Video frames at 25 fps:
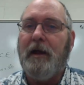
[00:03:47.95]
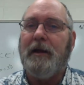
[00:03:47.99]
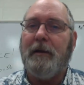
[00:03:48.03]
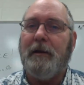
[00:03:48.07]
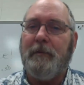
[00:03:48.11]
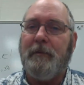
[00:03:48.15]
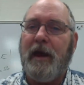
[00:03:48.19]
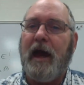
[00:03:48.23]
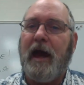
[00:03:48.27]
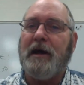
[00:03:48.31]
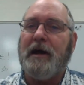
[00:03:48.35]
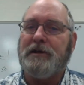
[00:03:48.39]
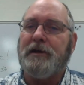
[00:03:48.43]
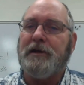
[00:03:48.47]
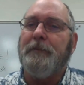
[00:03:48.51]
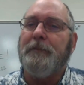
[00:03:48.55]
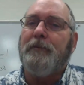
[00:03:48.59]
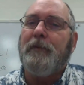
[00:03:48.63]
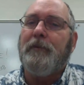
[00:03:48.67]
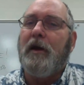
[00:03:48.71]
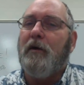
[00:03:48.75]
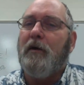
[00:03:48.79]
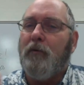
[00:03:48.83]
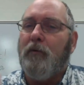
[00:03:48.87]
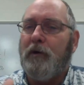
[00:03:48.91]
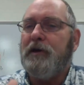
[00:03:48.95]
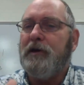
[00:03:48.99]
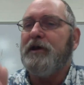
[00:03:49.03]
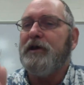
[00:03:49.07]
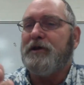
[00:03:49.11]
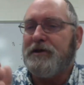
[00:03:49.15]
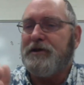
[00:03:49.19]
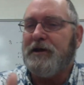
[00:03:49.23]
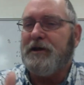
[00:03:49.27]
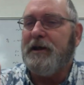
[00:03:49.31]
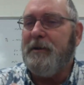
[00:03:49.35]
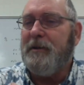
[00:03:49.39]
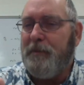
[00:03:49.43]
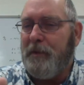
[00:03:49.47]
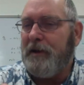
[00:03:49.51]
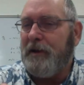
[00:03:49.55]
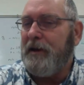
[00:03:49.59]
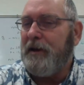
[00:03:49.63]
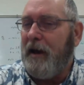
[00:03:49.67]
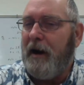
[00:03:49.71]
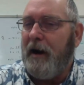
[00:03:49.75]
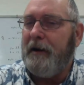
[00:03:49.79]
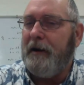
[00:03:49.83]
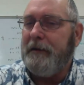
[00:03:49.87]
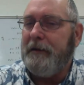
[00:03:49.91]
Let me ask you when you sleep at
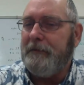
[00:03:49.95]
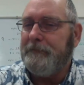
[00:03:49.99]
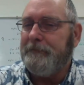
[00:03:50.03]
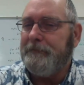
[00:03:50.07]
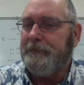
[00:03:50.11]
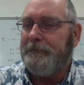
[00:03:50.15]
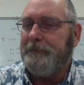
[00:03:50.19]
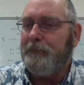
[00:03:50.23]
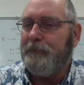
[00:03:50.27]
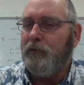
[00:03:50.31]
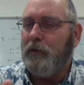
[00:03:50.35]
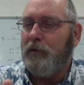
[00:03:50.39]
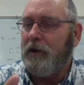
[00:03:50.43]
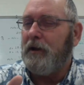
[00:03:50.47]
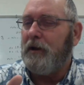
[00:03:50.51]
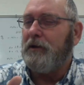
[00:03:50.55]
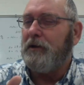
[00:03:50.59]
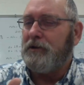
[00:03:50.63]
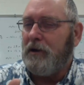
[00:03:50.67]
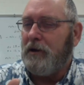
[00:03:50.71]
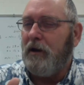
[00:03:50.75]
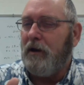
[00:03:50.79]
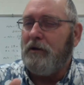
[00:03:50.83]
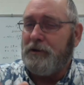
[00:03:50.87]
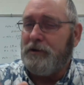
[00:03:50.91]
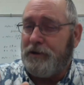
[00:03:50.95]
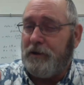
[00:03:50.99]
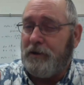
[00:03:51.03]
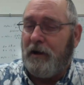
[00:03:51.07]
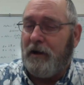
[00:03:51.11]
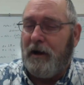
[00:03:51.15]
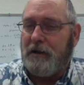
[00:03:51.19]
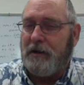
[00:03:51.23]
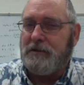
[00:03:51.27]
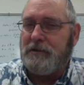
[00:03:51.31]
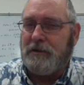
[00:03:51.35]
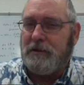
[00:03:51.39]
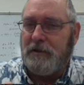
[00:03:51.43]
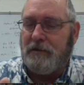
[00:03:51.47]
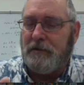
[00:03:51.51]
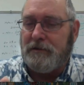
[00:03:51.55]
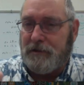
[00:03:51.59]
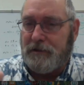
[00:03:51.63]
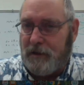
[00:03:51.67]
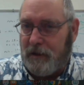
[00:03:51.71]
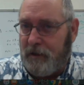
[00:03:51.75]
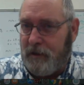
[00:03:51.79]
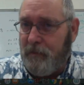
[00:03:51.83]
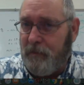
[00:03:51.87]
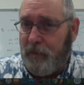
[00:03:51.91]
night, when you close your eyes and go to
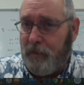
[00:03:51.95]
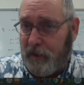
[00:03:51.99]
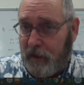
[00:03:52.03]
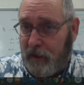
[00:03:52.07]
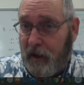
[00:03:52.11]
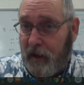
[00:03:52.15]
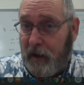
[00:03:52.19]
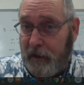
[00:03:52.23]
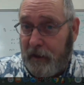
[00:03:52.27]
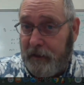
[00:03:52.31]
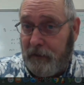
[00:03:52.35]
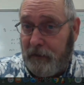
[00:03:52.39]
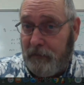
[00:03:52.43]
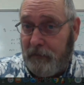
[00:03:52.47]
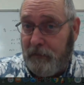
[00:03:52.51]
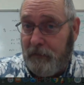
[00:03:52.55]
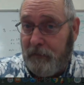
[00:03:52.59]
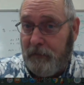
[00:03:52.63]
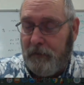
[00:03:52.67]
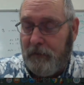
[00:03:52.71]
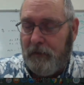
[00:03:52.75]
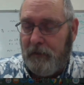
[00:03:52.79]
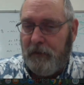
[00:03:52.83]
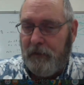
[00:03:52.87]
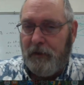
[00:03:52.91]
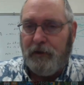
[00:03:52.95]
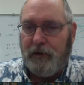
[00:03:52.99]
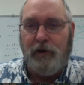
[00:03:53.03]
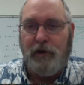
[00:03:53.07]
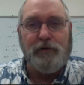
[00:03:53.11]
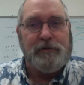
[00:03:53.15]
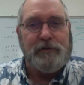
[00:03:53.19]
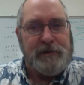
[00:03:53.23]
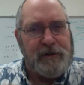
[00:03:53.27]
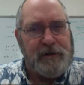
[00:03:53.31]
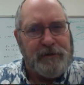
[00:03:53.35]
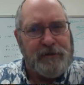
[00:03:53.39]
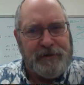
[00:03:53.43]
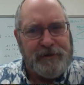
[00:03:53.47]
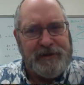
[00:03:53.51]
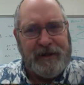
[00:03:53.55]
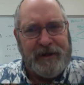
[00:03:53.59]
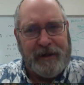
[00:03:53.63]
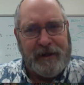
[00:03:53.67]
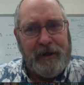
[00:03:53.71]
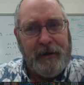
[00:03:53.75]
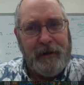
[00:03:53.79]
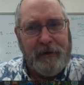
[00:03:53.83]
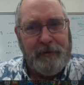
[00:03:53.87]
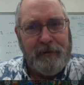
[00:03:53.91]
sleep at night, do you still
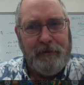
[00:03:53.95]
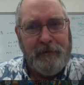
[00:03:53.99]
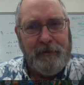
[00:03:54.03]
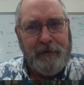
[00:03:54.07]
see?